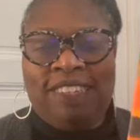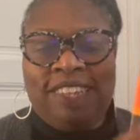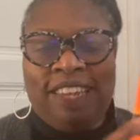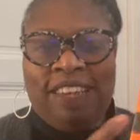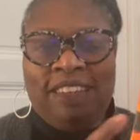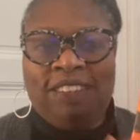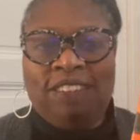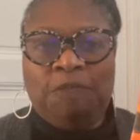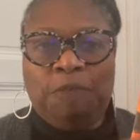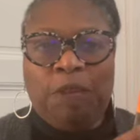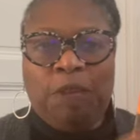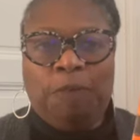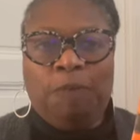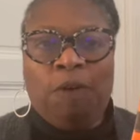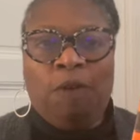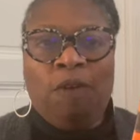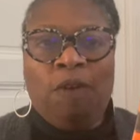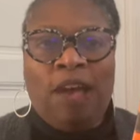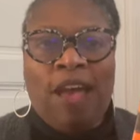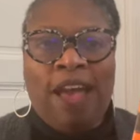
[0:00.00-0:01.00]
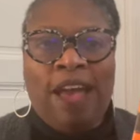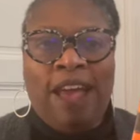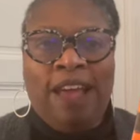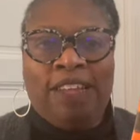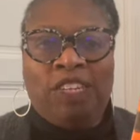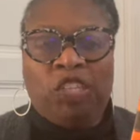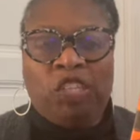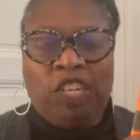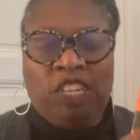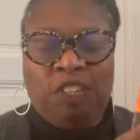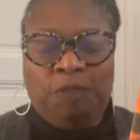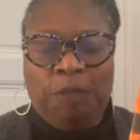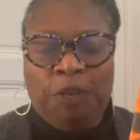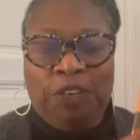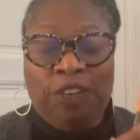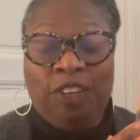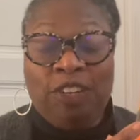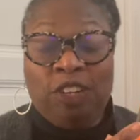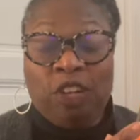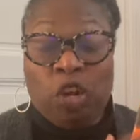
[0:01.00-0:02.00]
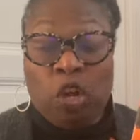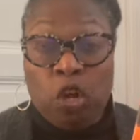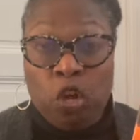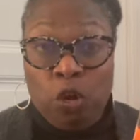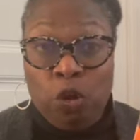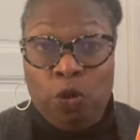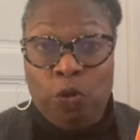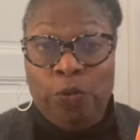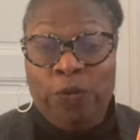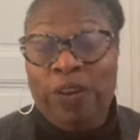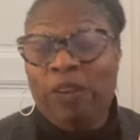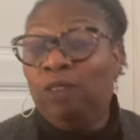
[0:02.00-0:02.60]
salespeople at Shakespeare & Co.